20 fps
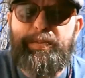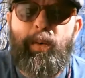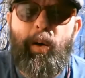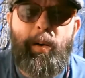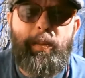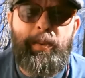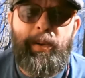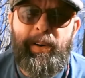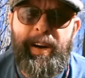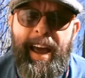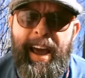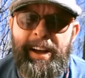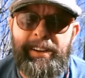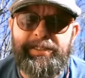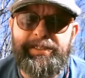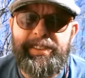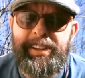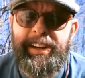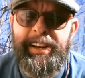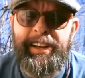more
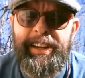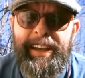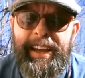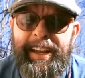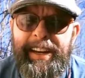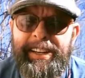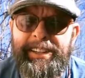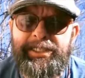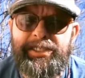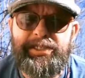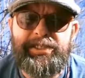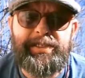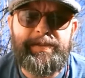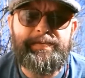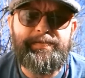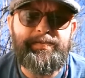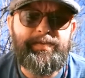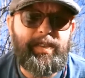pronounced than a Guinness,